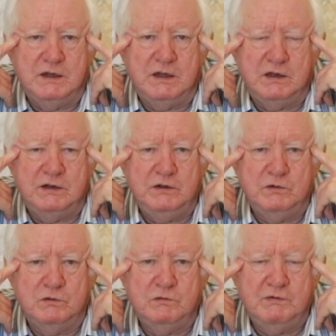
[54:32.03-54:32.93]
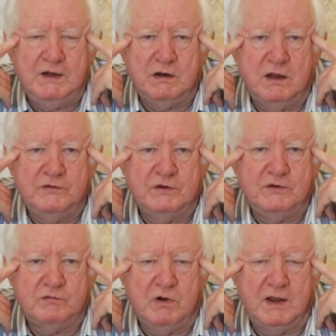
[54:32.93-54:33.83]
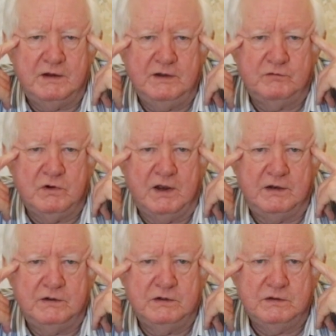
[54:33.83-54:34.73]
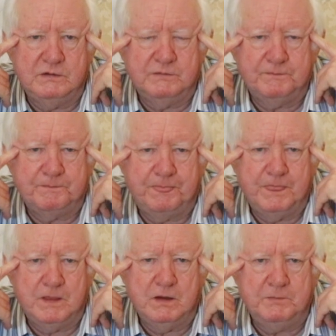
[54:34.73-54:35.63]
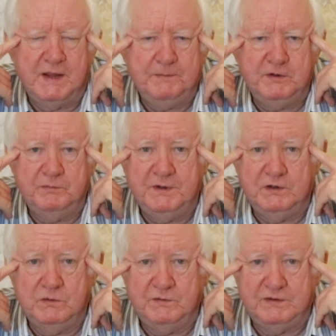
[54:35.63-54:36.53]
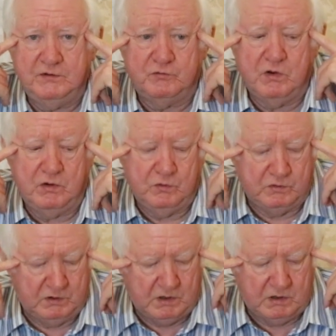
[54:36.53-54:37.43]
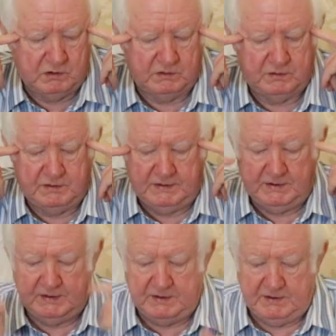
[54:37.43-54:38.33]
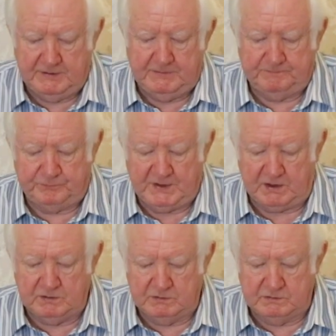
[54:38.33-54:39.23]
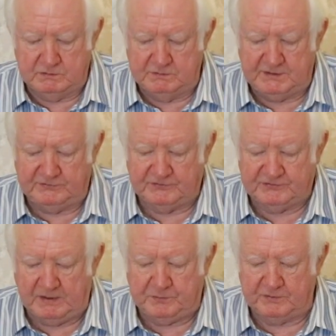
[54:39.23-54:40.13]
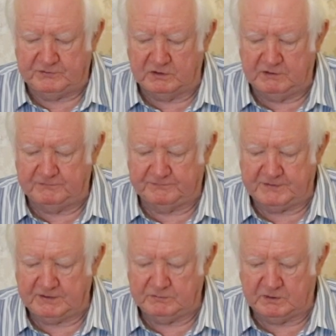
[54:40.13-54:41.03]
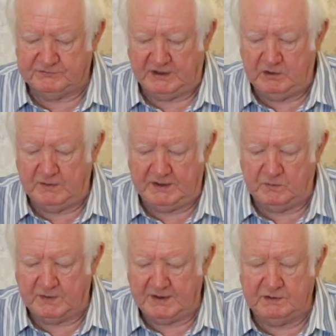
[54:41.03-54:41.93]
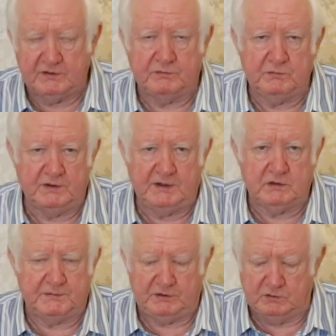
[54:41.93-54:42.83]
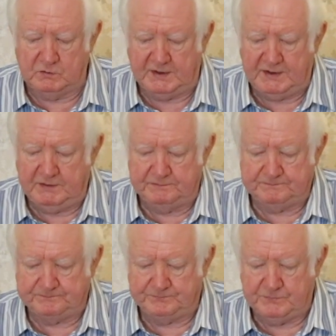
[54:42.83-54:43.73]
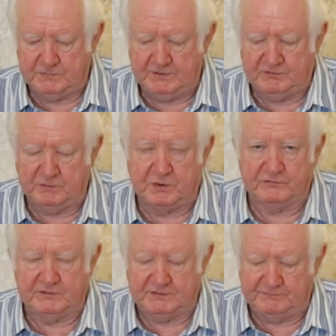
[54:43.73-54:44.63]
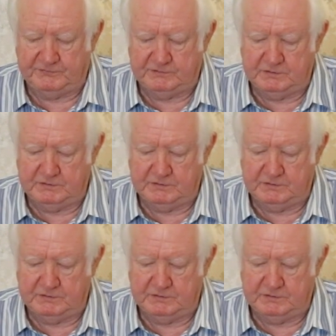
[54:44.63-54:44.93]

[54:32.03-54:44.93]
and you'll realise that it's right, he's right. And maybe you've been doing things wrong all along. Now, these are separate to love things, but I'll tell you anyway, there's money coming your way. These are the positives.